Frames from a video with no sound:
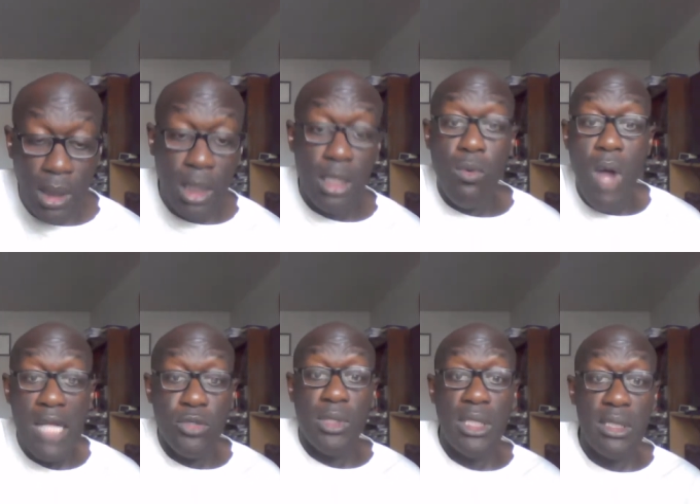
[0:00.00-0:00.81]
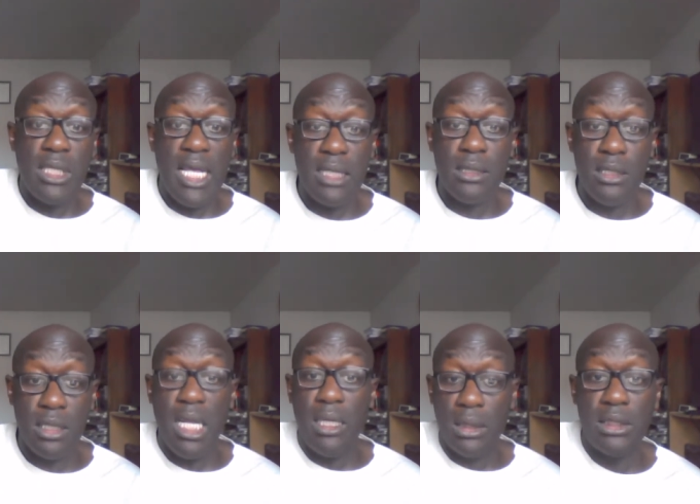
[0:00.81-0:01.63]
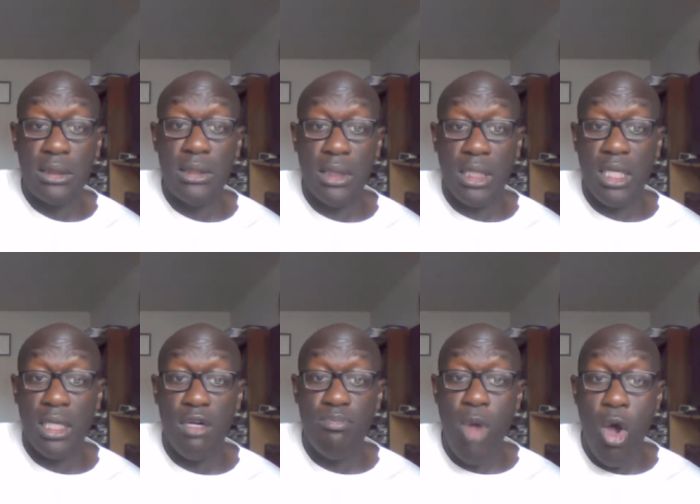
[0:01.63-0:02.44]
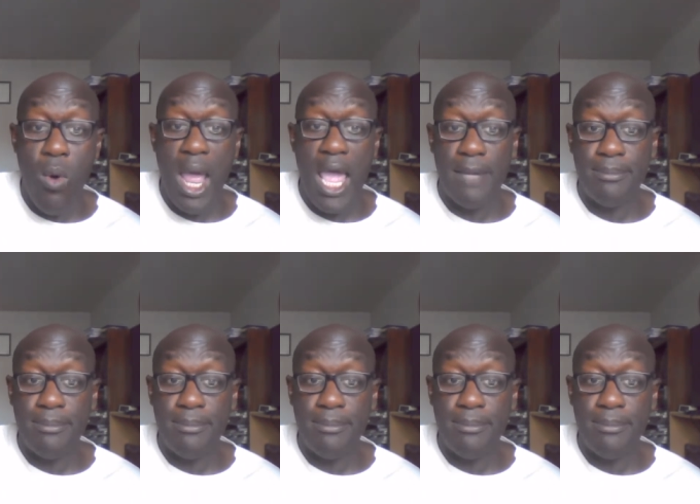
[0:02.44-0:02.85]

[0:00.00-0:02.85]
And then watch what he says. He's telling this to the king of Moab.